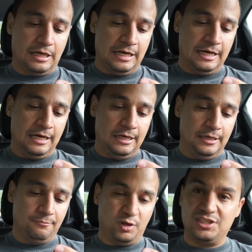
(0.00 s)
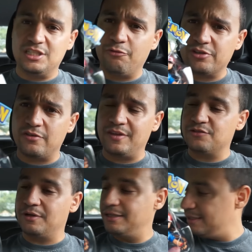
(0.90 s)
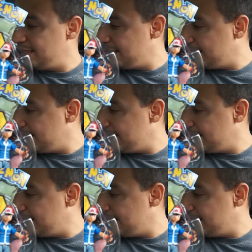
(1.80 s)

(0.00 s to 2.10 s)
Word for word: Um, what's the difference of this one and the...